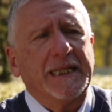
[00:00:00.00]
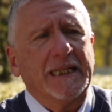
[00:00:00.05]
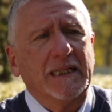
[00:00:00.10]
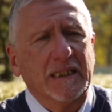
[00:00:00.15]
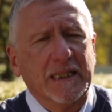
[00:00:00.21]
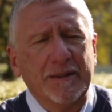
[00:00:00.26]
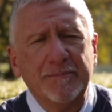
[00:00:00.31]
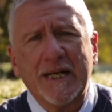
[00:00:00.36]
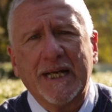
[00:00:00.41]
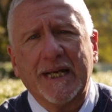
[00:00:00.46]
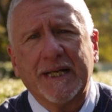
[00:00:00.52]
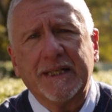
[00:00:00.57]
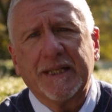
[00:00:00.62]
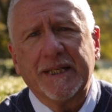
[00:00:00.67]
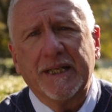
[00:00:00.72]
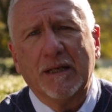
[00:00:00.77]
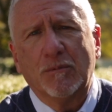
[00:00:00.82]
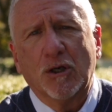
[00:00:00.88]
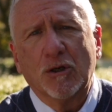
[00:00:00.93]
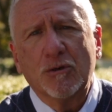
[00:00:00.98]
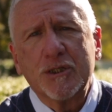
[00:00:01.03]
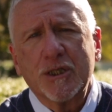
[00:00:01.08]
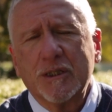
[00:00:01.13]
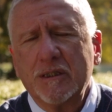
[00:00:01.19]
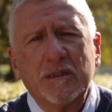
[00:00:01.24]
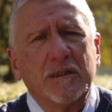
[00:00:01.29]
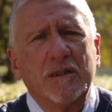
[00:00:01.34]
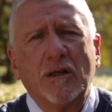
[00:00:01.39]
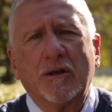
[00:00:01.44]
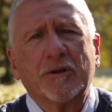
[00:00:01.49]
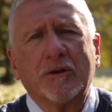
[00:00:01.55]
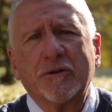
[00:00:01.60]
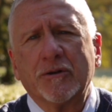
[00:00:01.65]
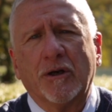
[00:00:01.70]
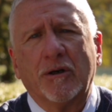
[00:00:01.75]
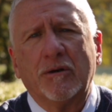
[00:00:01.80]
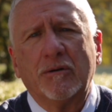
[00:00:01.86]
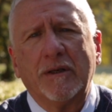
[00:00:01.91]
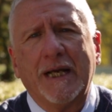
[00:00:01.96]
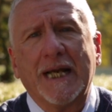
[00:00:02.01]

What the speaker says: eliminate the emotion. No.